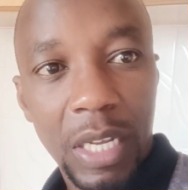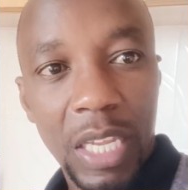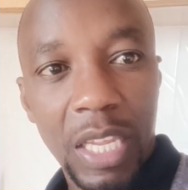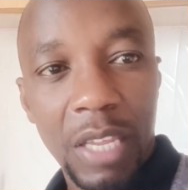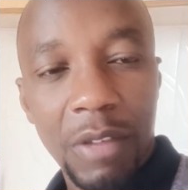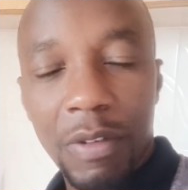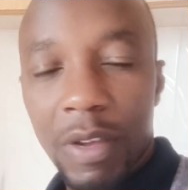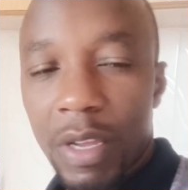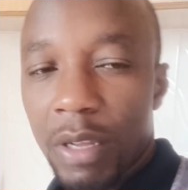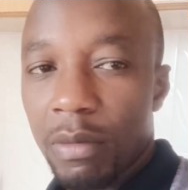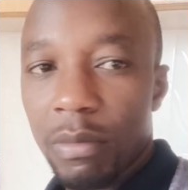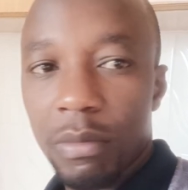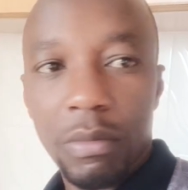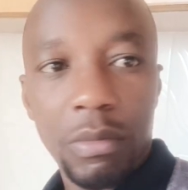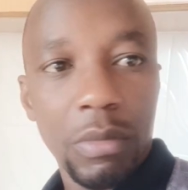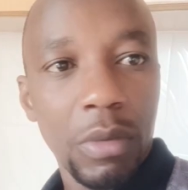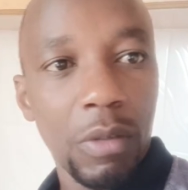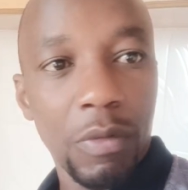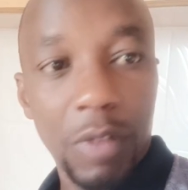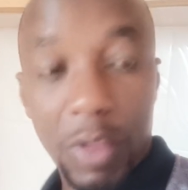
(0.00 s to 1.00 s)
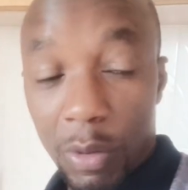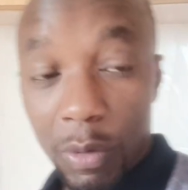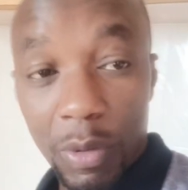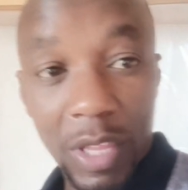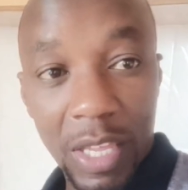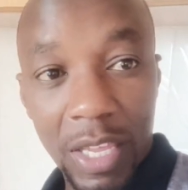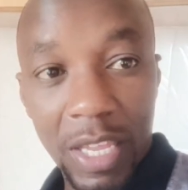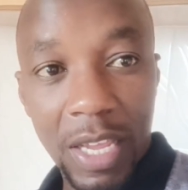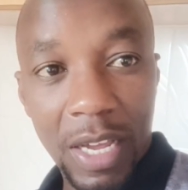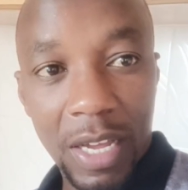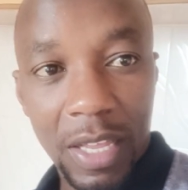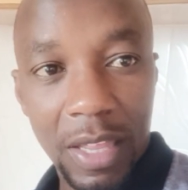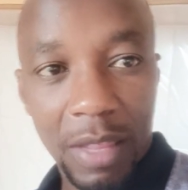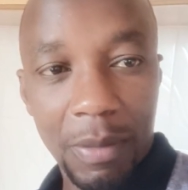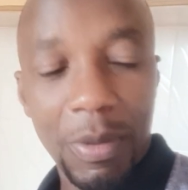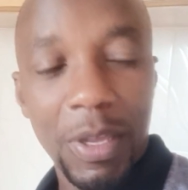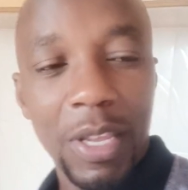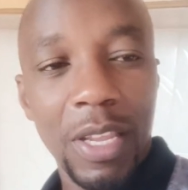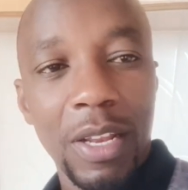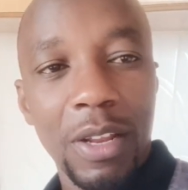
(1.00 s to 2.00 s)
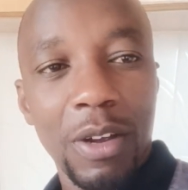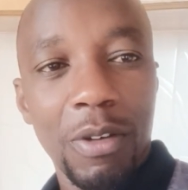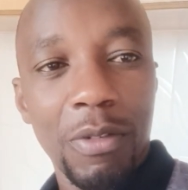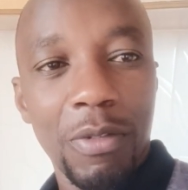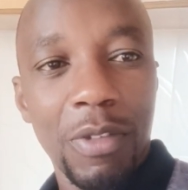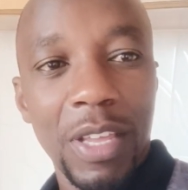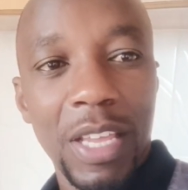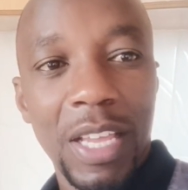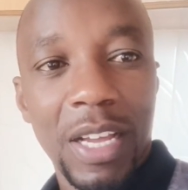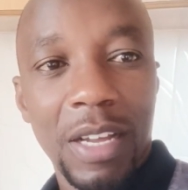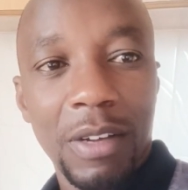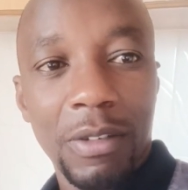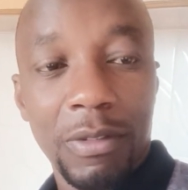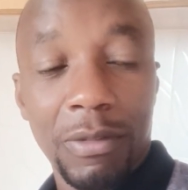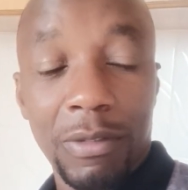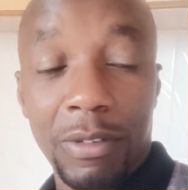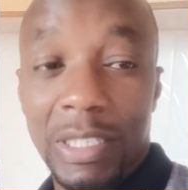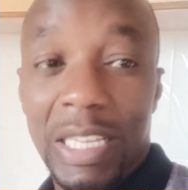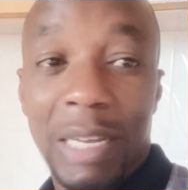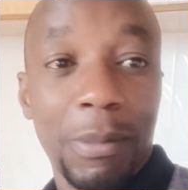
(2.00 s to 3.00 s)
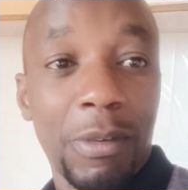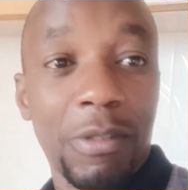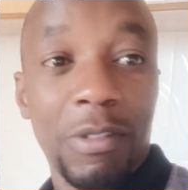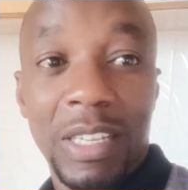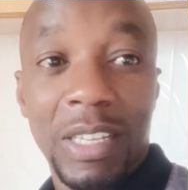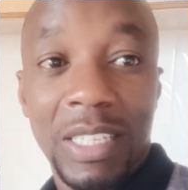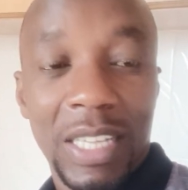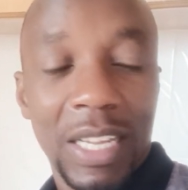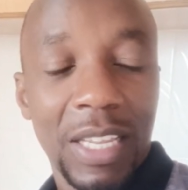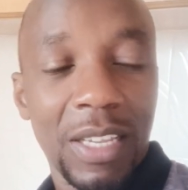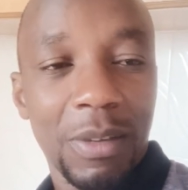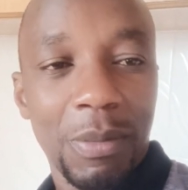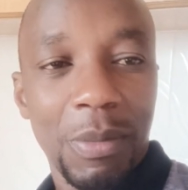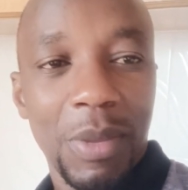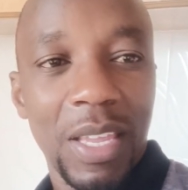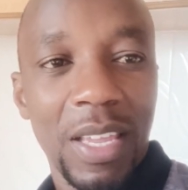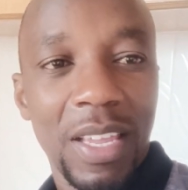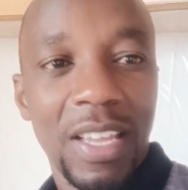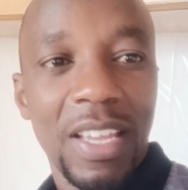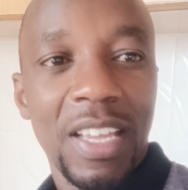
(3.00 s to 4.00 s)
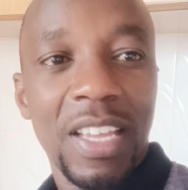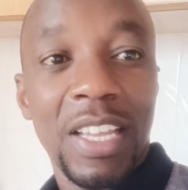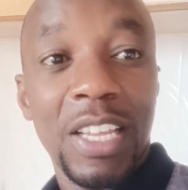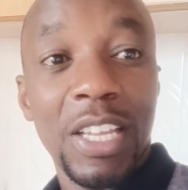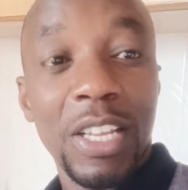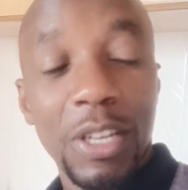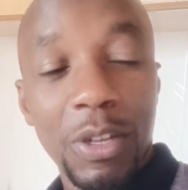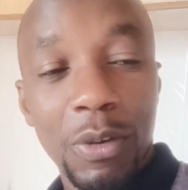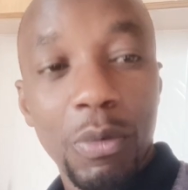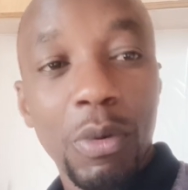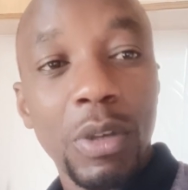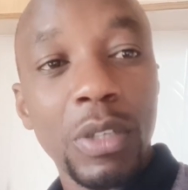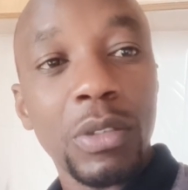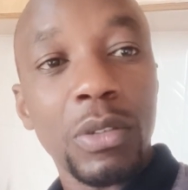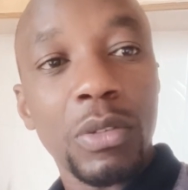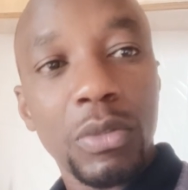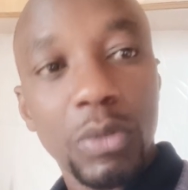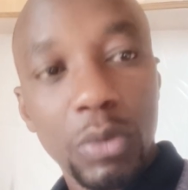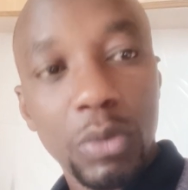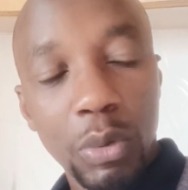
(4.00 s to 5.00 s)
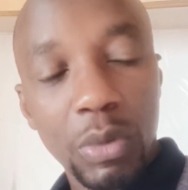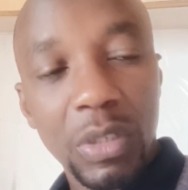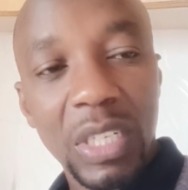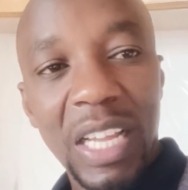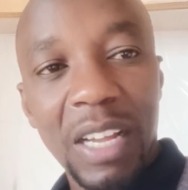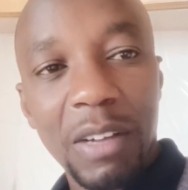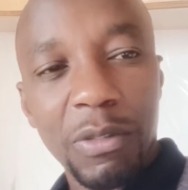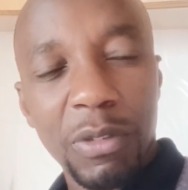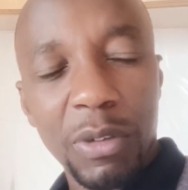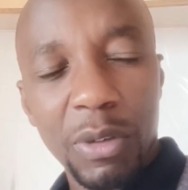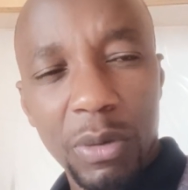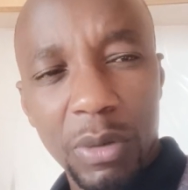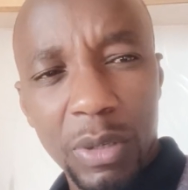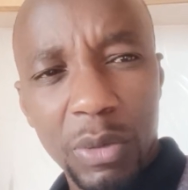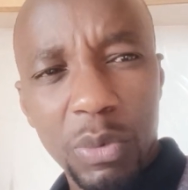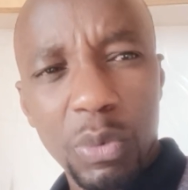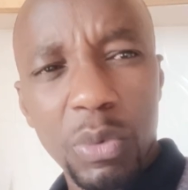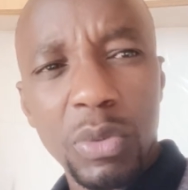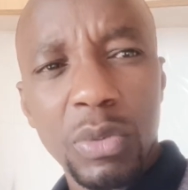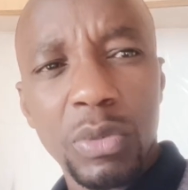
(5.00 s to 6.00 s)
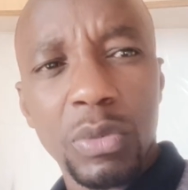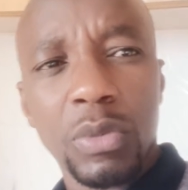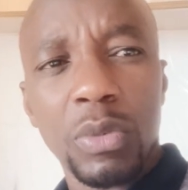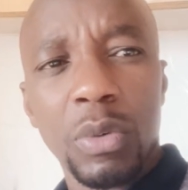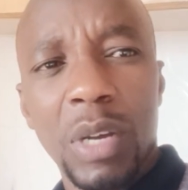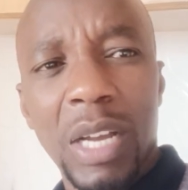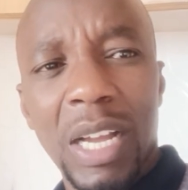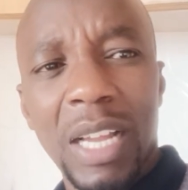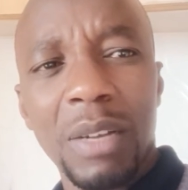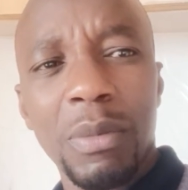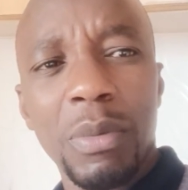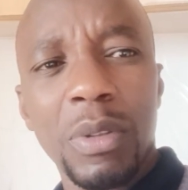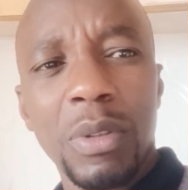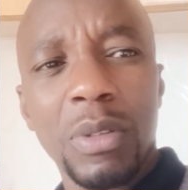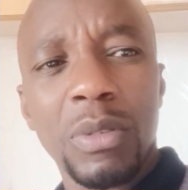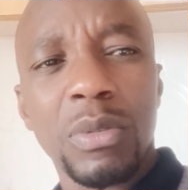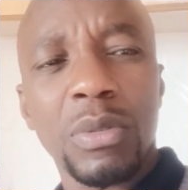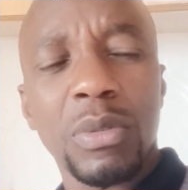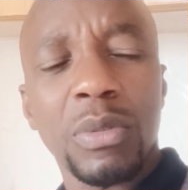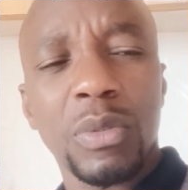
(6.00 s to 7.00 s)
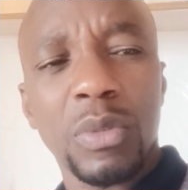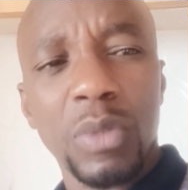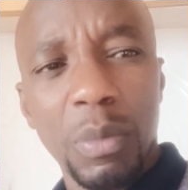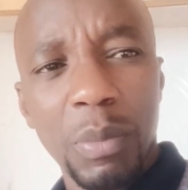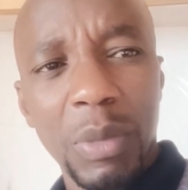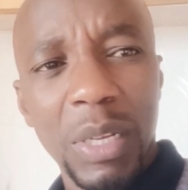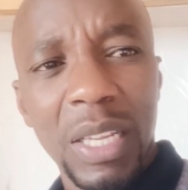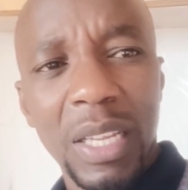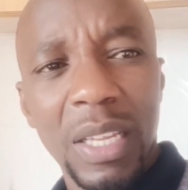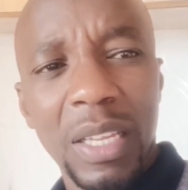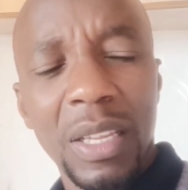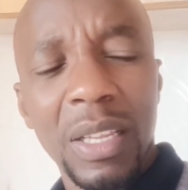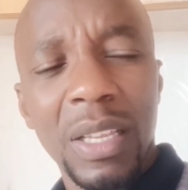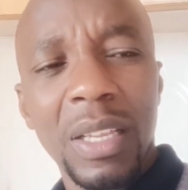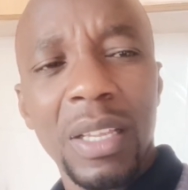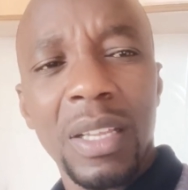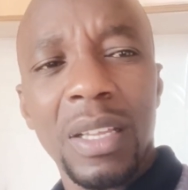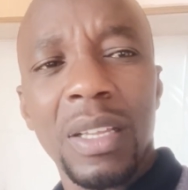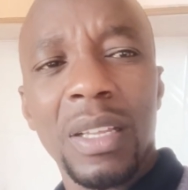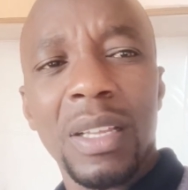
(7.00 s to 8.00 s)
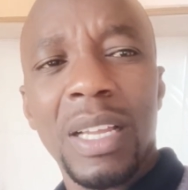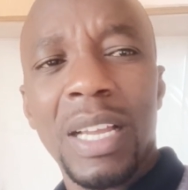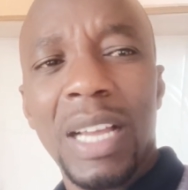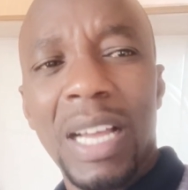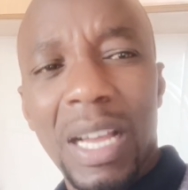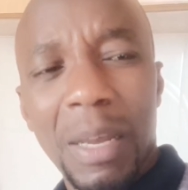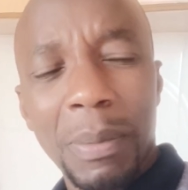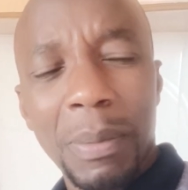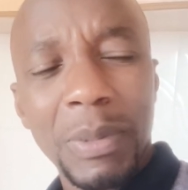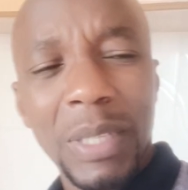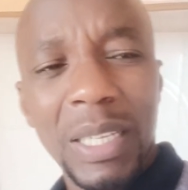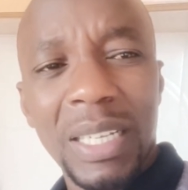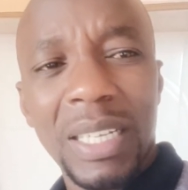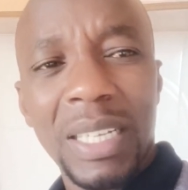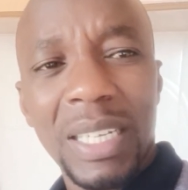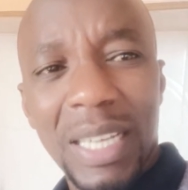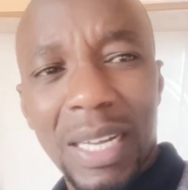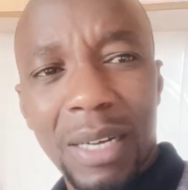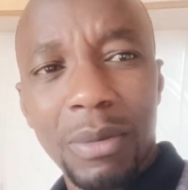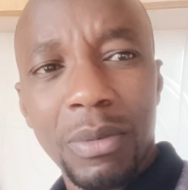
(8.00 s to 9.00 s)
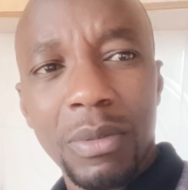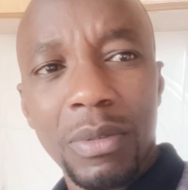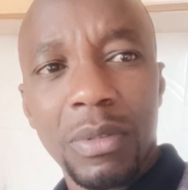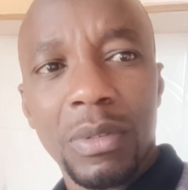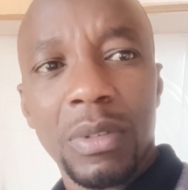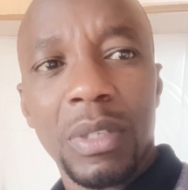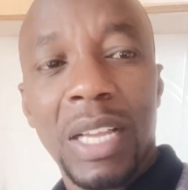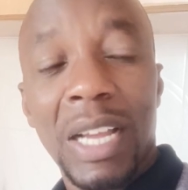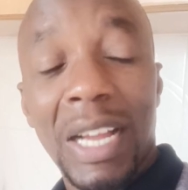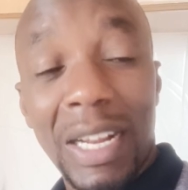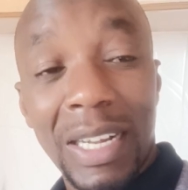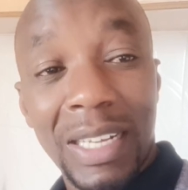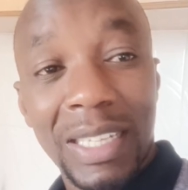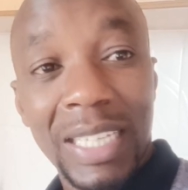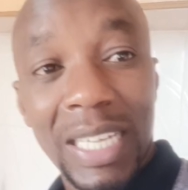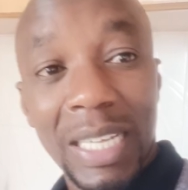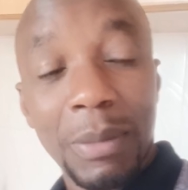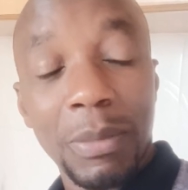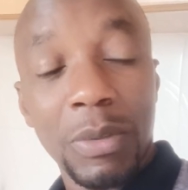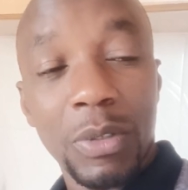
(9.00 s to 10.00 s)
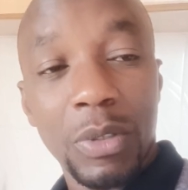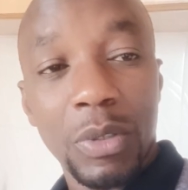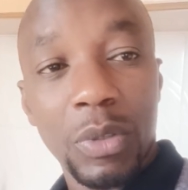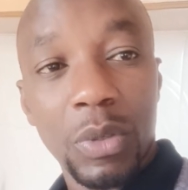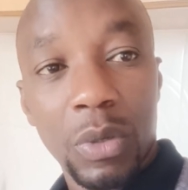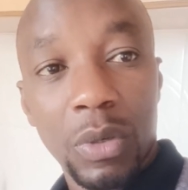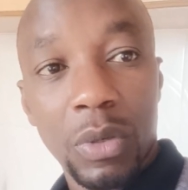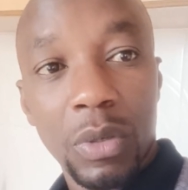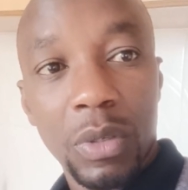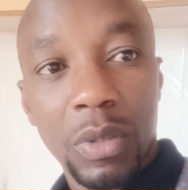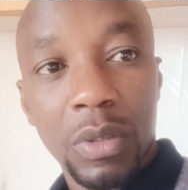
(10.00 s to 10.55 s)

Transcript: Even though the beginning of the year, for some of us like me, it was so tough, you know. It was so hard with so many ups and downs, hard times, you know.